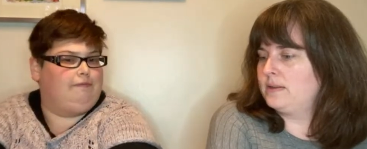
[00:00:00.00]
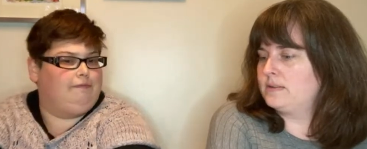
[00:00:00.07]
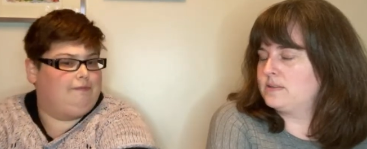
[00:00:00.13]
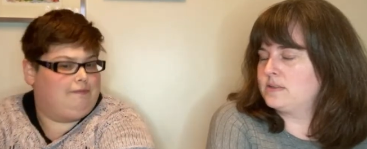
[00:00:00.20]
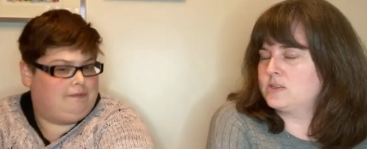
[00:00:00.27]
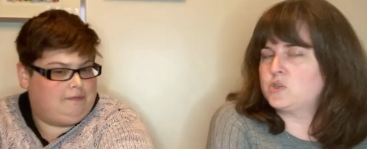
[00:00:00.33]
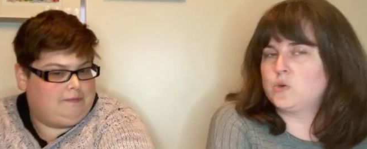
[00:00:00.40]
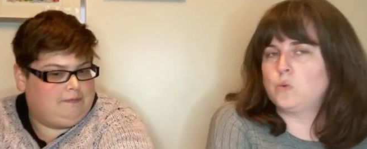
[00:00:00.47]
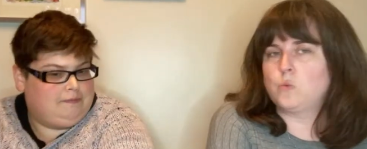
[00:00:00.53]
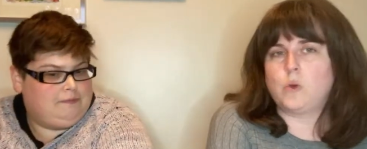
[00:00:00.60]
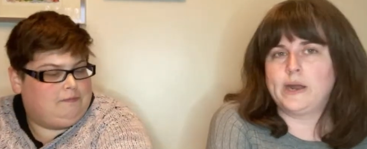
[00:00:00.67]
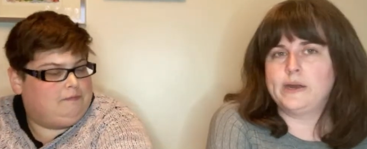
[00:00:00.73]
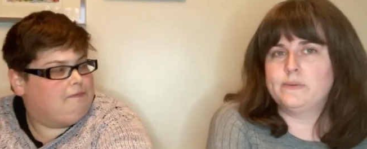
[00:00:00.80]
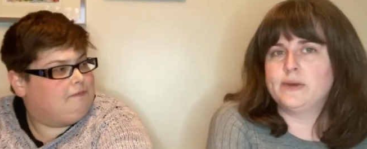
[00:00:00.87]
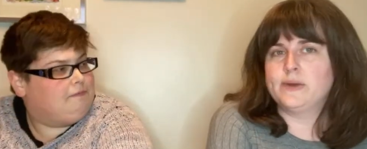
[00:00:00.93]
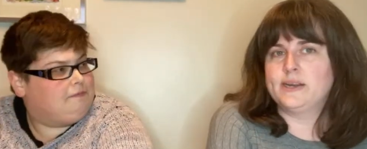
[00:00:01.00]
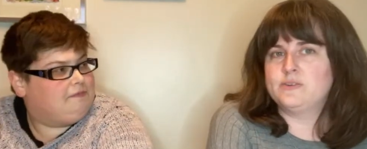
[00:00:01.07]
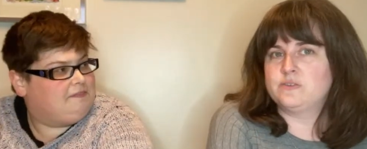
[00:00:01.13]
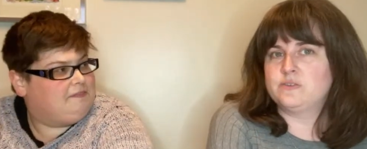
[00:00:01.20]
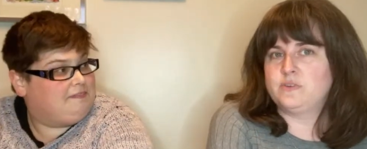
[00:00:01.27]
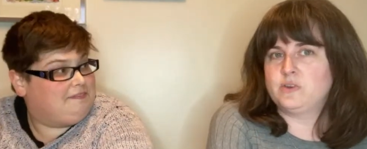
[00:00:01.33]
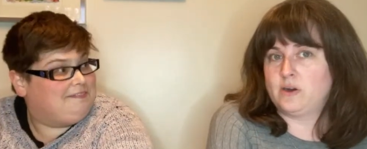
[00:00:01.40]
Speaker 1: such a wide
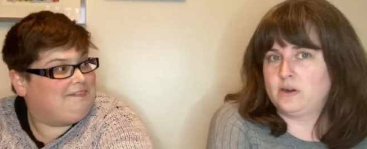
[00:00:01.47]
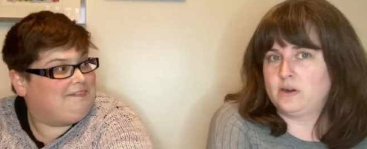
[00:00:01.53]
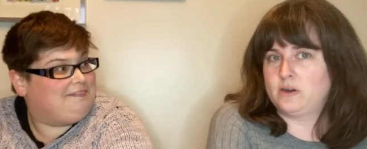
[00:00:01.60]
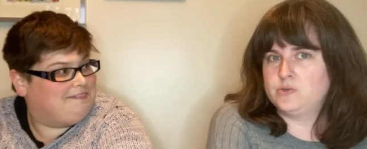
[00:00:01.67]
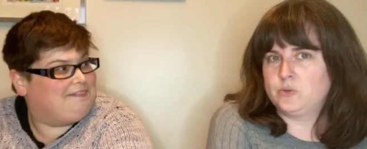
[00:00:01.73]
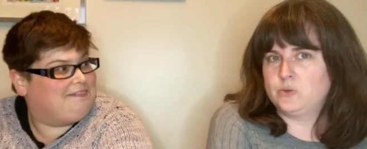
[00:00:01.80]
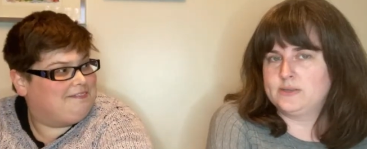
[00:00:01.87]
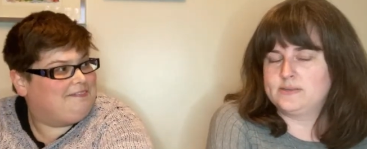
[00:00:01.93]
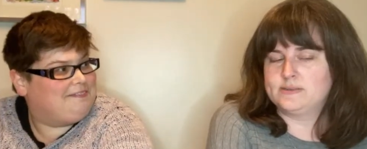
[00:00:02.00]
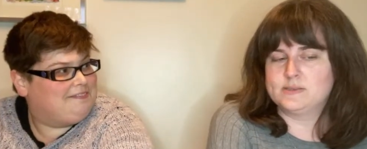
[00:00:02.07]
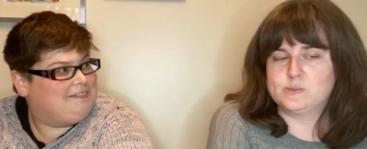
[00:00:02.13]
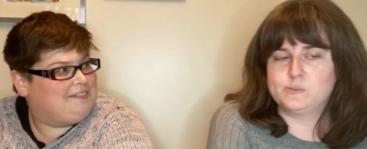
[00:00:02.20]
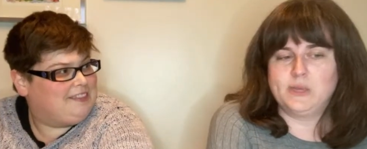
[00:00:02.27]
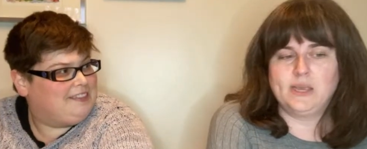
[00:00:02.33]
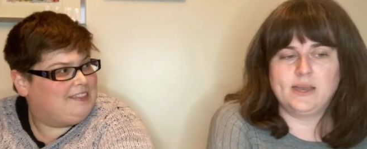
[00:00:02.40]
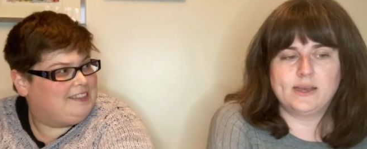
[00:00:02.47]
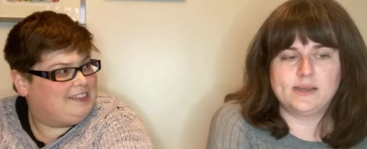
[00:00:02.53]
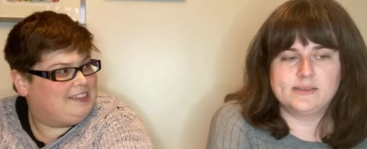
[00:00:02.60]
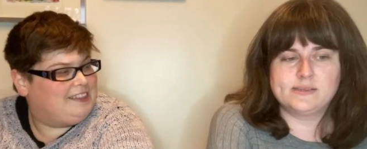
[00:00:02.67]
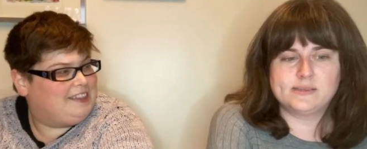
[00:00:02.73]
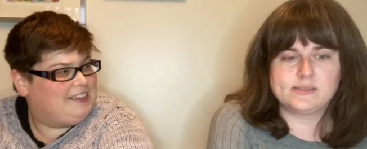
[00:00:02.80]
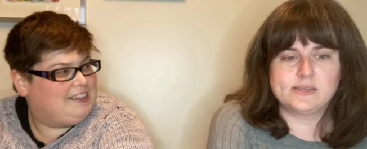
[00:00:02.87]
range of yarn choices
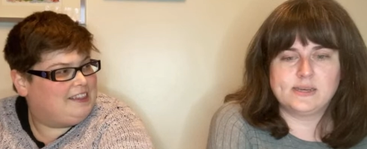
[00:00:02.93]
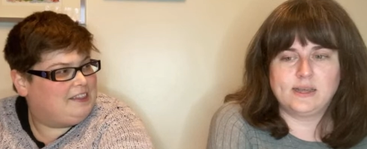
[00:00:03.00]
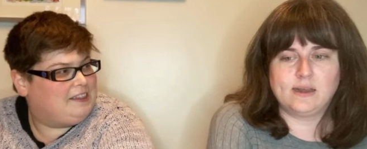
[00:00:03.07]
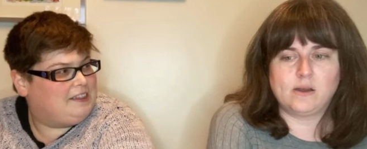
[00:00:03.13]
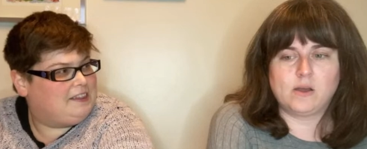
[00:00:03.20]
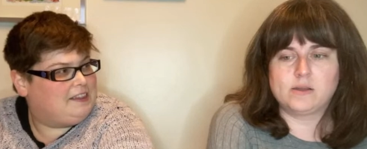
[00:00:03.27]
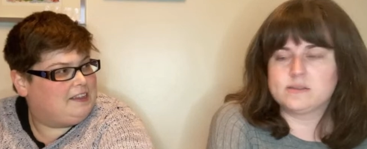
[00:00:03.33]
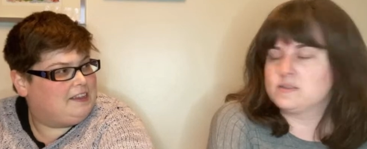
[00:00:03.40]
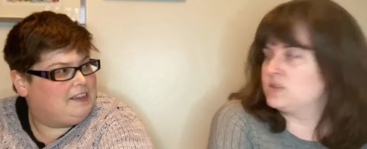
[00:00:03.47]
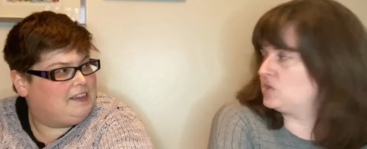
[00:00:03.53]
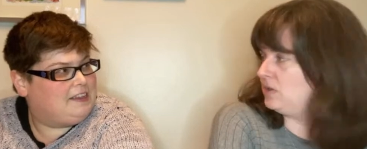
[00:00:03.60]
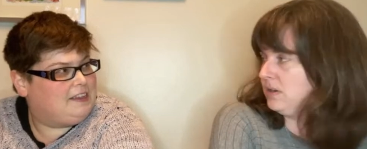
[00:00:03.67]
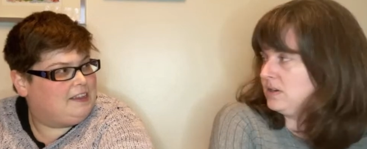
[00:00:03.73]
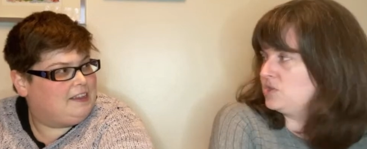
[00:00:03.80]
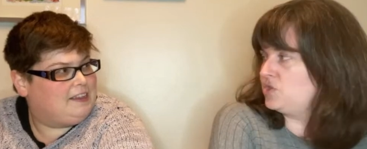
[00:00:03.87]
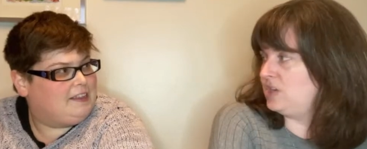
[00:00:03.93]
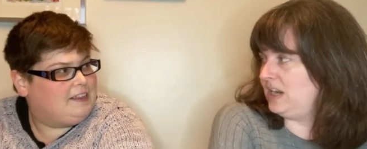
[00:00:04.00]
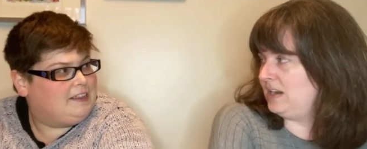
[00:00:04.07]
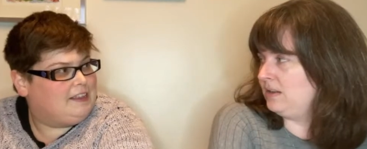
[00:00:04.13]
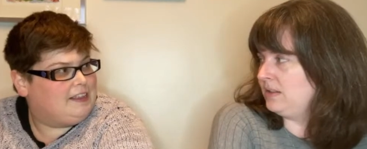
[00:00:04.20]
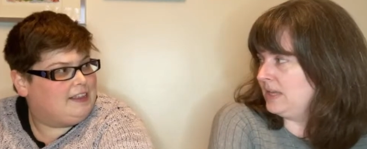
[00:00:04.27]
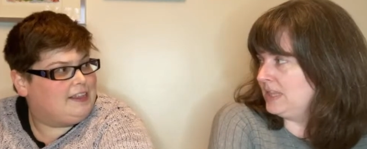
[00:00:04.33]
because it's knit on such a large
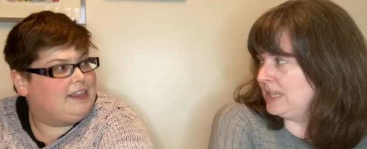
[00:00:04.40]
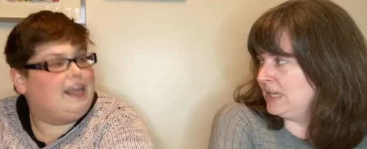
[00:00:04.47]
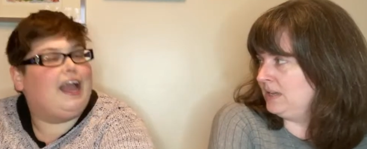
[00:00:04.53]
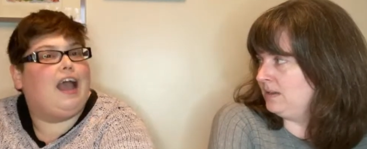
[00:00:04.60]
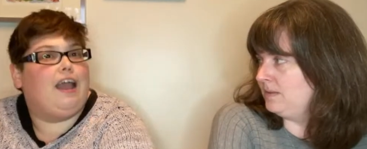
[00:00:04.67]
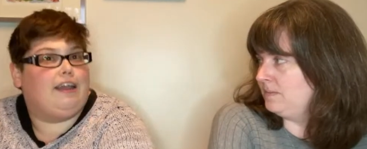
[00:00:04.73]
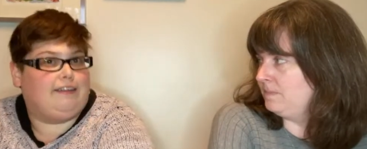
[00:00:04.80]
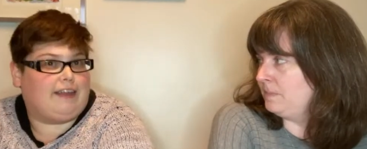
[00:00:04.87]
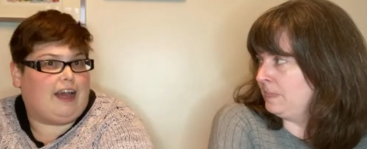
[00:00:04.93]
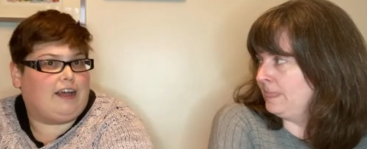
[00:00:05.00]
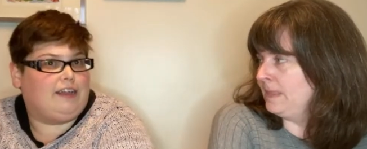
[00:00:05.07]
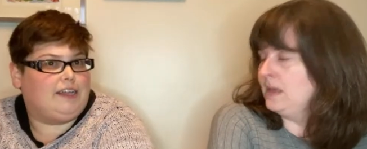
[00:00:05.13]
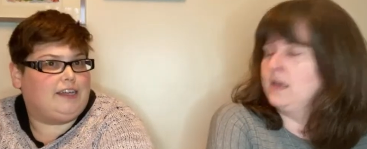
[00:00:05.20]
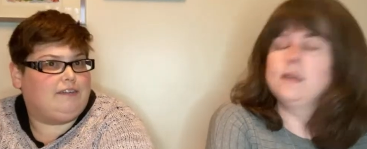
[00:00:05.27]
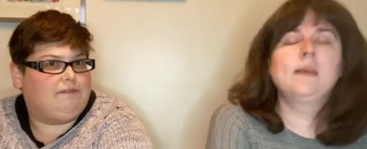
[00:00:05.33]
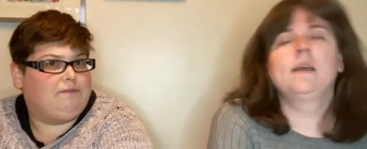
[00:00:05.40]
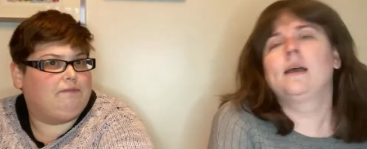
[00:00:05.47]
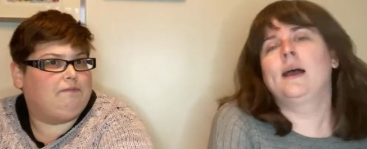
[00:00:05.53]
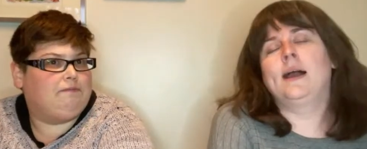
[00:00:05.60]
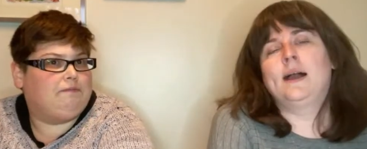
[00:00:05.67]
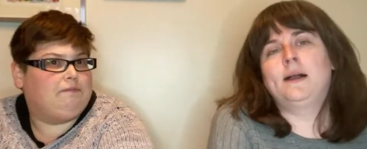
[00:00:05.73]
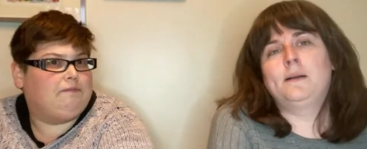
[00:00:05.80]
needle, I think. Exactly.
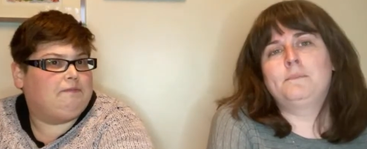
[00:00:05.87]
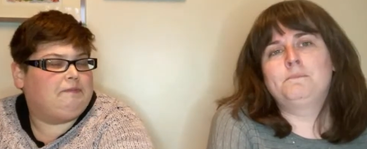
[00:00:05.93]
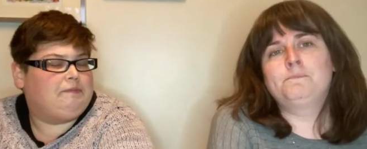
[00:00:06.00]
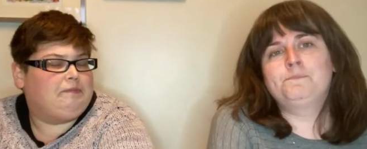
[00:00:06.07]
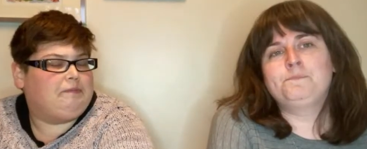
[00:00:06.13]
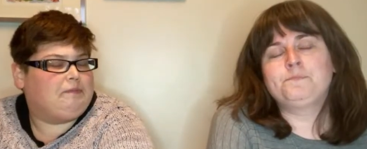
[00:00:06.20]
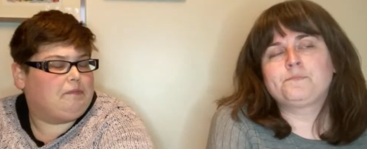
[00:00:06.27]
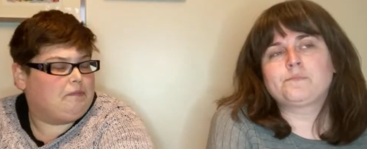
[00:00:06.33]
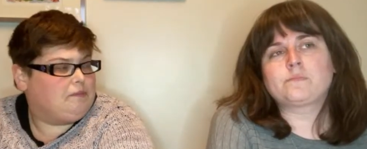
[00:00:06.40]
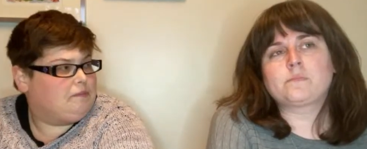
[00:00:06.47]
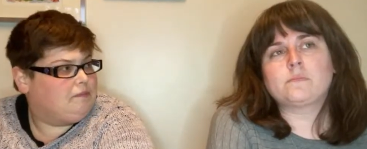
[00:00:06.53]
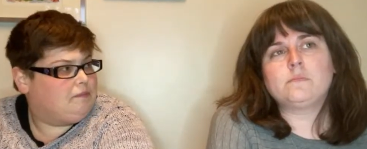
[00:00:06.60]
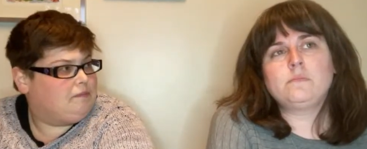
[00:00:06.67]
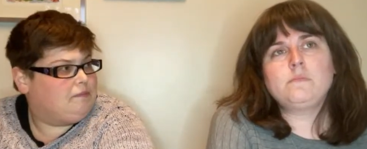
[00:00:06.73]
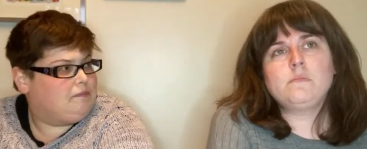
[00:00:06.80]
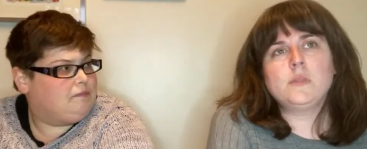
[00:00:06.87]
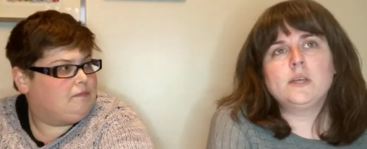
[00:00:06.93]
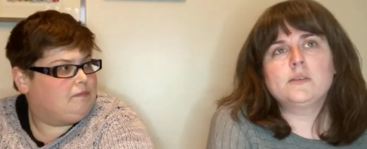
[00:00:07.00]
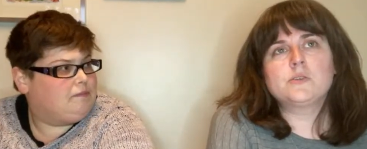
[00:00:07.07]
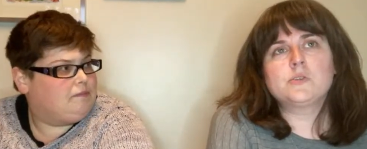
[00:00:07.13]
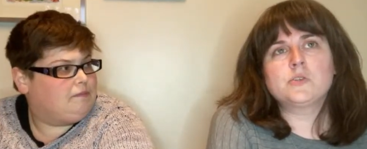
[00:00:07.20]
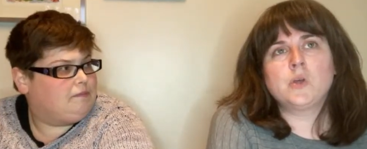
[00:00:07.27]
Um,
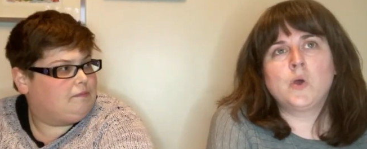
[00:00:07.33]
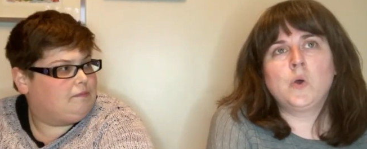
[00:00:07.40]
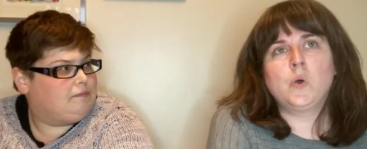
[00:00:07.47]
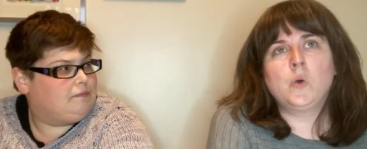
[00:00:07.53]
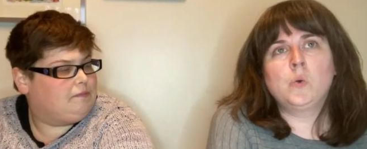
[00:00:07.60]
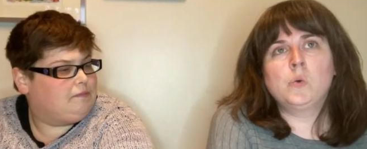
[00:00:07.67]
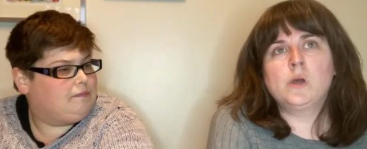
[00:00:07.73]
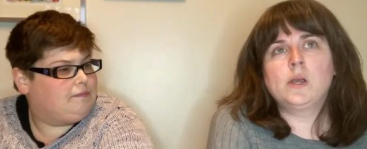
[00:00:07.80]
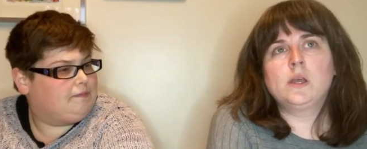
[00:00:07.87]
so